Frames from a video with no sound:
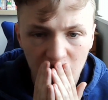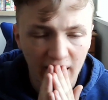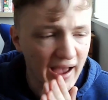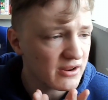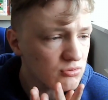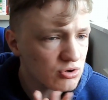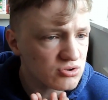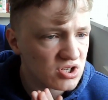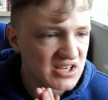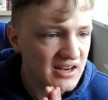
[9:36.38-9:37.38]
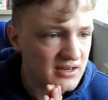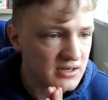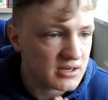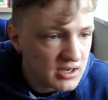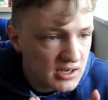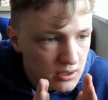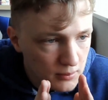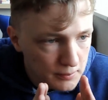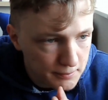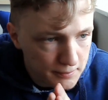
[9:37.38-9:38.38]
I don't understand
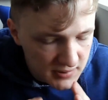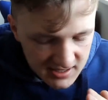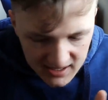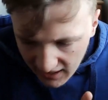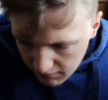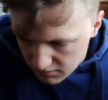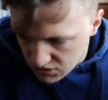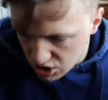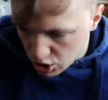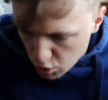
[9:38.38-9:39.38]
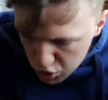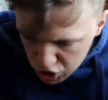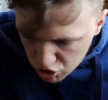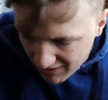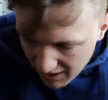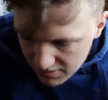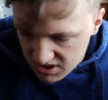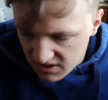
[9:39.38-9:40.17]
games who script.